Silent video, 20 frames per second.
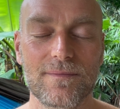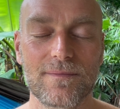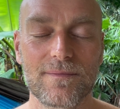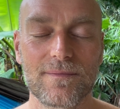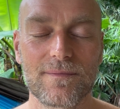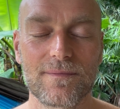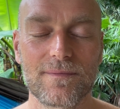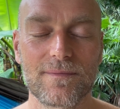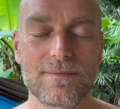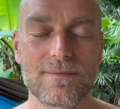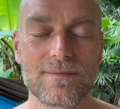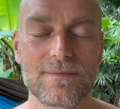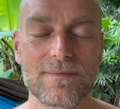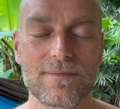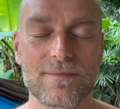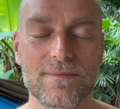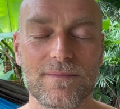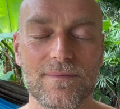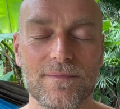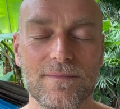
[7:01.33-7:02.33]

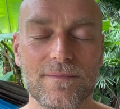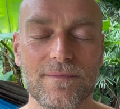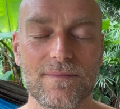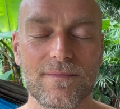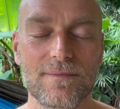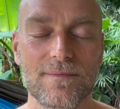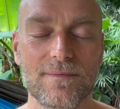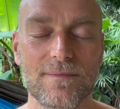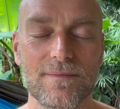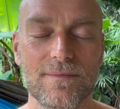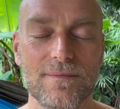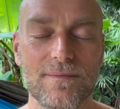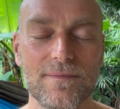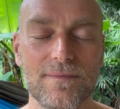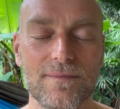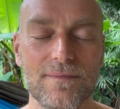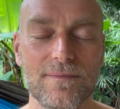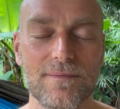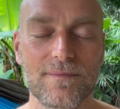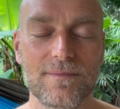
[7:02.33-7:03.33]

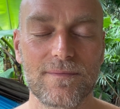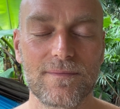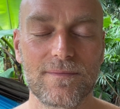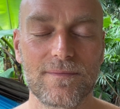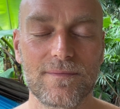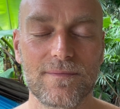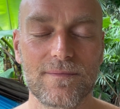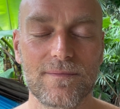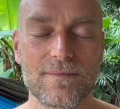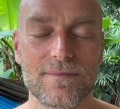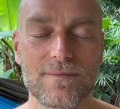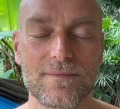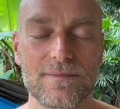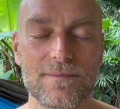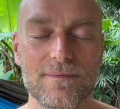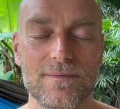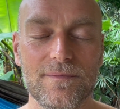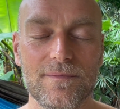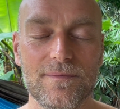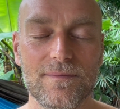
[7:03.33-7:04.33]

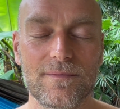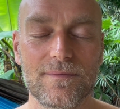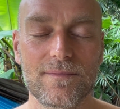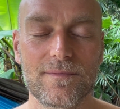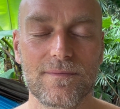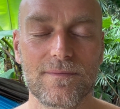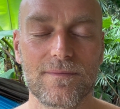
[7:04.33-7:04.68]
(no one is talking)